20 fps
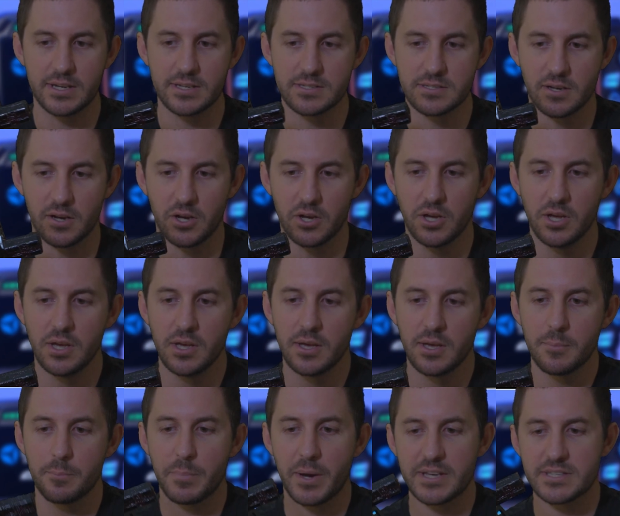So
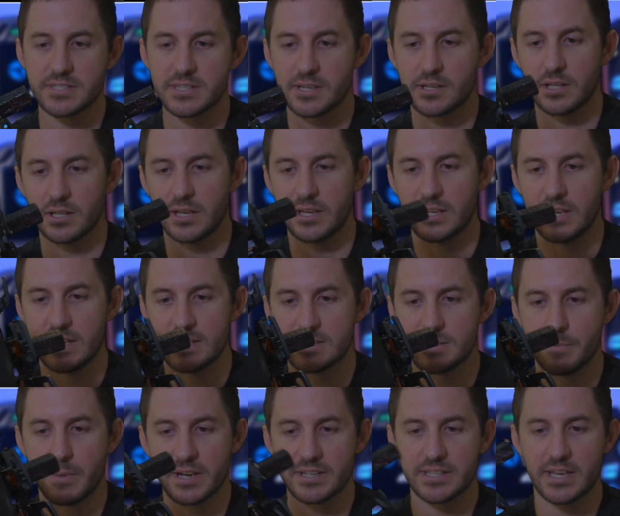basically it's a
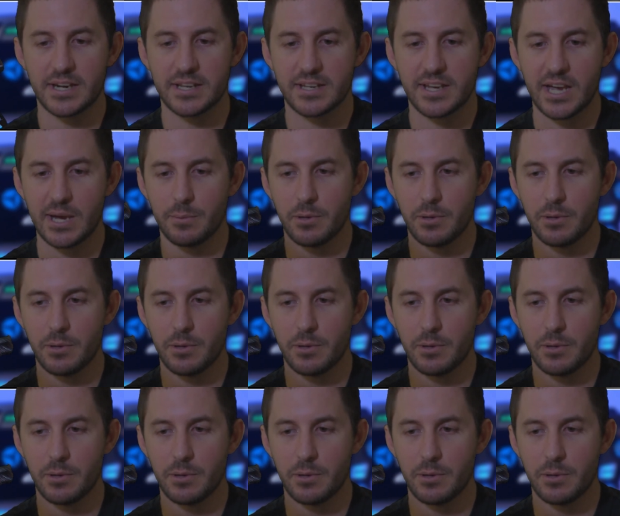magnetic cable,